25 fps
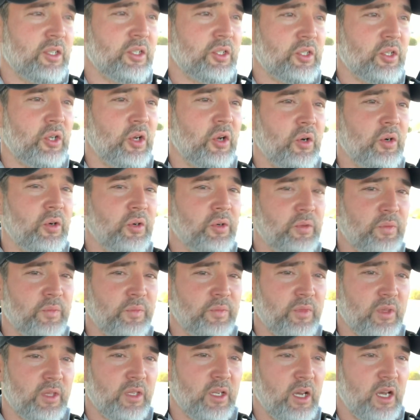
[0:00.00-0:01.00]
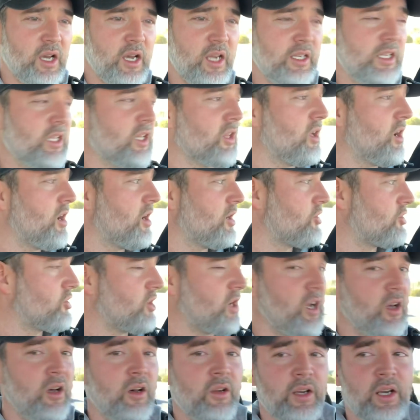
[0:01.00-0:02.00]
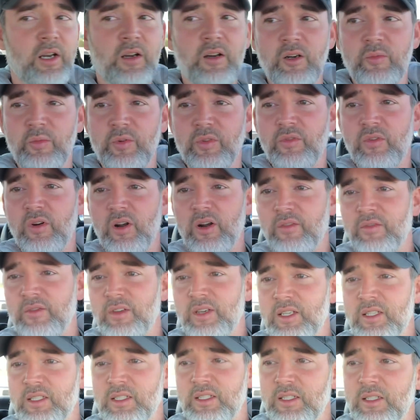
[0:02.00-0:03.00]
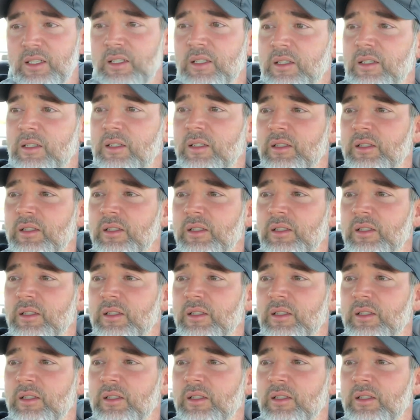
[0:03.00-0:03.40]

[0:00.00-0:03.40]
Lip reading: So I did a lot of trial and error before I fixed it.